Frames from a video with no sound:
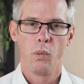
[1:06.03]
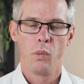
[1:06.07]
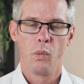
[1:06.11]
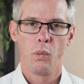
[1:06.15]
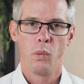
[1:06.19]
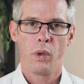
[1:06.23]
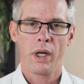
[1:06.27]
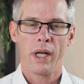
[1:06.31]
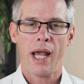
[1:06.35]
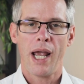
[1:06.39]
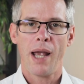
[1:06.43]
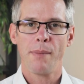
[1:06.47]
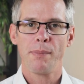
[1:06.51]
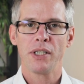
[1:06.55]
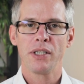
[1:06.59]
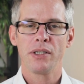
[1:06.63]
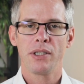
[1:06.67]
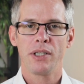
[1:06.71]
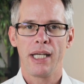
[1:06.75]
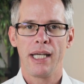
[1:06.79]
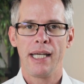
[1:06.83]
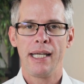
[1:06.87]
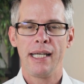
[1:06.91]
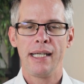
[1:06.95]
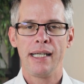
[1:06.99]
What happens
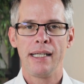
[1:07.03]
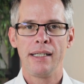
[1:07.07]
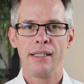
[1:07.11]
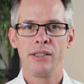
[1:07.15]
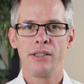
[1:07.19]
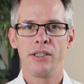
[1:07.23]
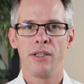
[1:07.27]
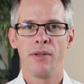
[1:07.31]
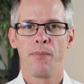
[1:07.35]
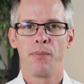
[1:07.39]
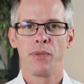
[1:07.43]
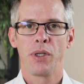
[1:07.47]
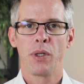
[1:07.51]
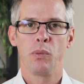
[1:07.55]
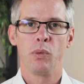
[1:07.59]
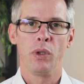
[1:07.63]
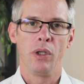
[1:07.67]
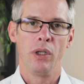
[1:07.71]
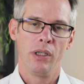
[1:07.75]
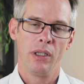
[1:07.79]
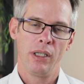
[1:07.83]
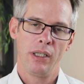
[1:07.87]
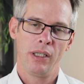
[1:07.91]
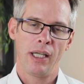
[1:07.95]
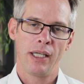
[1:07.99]
is,
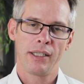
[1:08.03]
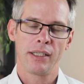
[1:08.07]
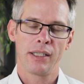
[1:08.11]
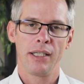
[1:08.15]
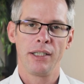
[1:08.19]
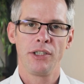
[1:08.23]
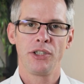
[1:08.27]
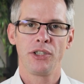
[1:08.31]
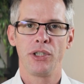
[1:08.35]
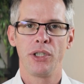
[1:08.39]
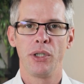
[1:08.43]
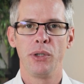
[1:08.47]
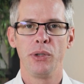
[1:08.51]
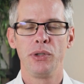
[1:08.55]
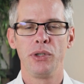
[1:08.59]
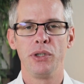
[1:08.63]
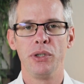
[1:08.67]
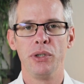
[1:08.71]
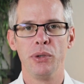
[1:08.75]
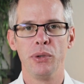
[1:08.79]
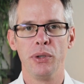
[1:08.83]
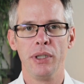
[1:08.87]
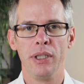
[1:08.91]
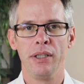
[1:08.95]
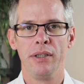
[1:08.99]
well, like I showed
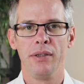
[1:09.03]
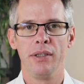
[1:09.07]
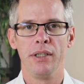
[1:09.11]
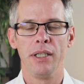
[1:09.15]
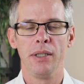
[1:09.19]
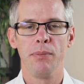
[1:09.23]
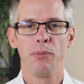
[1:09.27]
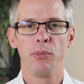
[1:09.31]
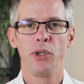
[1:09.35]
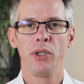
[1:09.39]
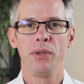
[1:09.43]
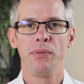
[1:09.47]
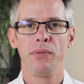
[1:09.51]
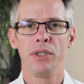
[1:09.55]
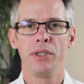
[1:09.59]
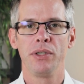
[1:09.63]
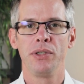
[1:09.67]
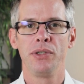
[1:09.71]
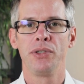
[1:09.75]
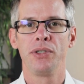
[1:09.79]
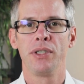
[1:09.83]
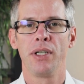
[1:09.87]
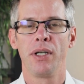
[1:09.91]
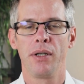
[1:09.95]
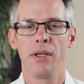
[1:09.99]
you in the
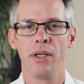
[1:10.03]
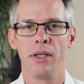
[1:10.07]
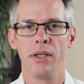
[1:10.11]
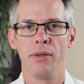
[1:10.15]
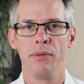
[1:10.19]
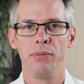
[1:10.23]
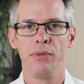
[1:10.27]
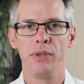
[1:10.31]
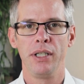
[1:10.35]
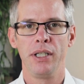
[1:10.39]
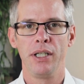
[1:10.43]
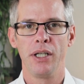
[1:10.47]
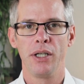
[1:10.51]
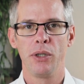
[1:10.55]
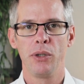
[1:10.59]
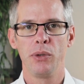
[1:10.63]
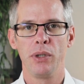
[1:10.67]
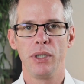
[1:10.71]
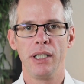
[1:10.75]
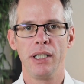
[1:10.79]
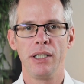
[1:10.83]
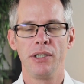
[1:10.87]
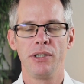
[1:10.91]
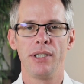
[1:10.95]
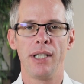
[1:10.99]
previous video,
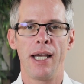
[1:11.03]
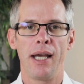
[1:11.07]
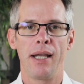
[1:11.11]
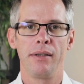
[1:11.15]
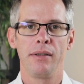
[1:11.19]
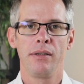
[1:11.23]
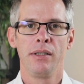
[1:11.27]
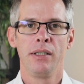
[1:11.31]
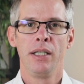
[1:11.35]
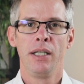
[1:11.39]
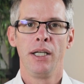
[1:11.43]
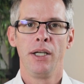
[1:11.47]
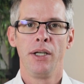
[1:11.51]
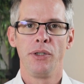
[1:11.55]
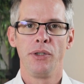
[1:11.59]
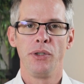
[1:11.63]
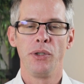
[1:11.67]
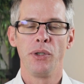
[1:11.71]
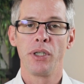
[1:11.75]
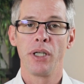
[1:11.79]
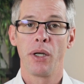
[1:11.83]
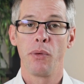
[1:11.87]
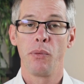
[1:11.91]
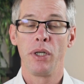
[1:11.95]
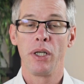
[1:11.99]
is that you
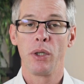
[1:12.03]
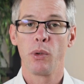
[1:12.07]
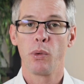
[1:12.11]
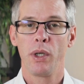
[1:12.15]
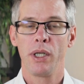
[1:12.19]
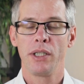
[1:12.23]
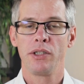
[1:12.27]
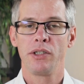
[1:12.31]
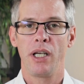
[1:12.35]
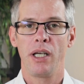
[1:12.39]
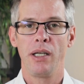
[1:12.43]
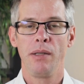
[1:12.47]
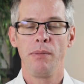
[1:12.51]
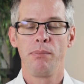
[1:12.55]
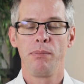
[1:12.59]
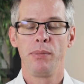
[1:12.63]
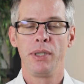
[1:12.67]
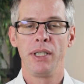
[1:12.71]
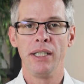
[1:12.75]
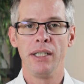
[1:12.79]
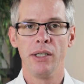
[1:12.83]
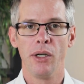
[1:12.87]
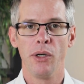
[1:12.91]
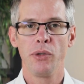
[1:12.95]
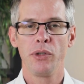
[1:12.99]
can request a
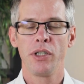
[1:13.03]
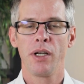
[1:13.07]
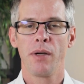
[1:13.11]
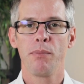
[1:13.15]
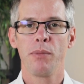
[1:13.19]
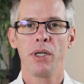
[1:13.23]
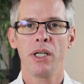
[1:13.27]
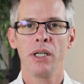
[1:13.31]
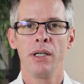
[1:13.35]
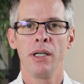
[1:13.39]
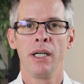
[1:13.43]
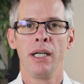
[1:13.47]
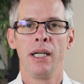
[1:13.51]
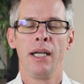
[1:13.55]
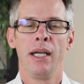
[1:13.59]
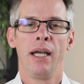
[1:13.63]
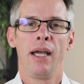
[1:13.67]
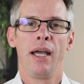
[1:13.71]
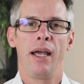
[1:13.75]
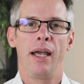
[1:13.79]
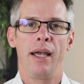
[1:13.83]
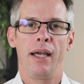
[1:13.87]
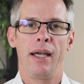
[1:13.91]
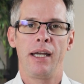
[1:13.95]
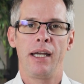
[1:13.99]
PO number,
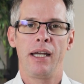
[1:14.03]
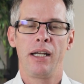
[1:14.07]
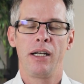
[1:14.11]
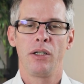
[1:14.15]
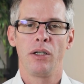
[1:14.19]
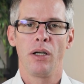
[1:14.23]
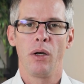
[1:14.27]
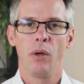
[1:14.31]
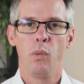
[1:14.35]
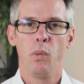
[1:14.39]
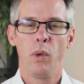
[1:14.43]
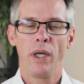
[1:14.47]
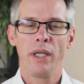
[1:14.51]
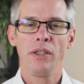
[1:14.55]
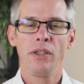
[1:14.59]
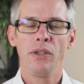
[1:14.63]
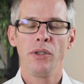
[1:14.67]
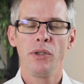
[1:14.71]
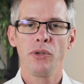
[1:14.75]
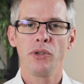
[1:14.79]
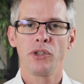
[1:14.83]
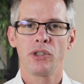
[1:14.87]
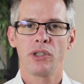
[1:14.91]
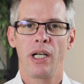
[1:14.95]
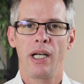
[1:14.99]
and when
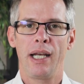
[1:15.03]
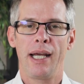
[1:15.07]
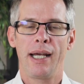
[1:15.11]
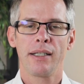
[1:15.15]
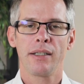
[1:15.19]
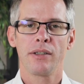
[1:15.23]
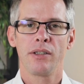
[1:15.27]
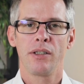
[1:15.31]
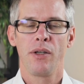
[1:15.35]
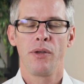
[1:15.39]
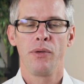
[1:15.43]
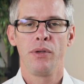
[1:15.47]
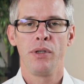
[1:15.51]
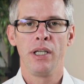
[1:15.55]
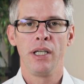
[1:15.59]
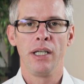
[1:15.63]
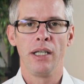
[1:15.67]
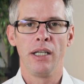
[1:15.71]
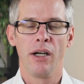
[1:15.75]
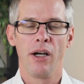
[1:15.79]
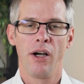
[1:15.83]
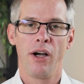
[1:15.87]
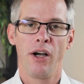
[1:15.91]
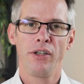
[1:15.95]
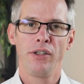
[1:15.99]
you select
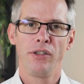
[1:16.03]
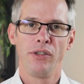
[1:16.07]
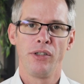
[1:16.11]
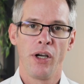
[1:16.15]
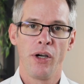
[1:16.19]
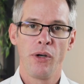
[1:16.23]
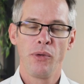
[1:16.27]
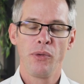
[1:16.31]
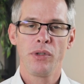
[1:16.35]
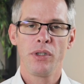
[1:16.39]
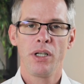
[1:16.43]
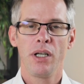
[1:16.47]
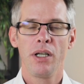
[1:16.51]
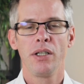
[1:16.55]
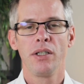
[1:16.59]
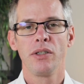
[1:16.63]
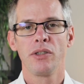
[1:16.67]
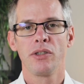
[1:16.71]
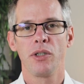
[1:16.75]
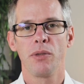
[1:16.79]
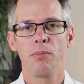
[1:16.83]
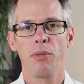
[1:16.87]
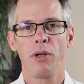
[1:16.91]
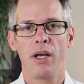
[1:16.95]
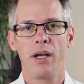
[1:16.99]
the unknown
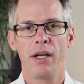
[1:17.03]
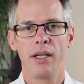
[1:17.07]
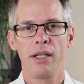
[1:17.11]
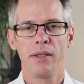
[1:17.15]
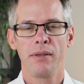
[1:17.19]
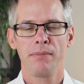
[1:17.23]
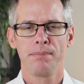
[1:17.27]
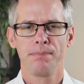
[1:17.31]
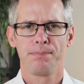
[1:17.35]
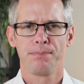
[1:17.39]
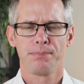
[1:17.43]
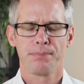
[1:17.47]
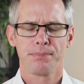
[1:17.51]
supplier,